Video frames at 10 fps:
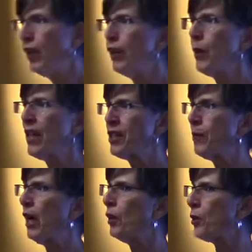You asked
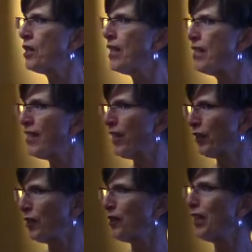about low T
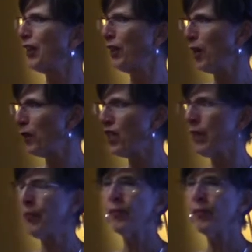centers and low T.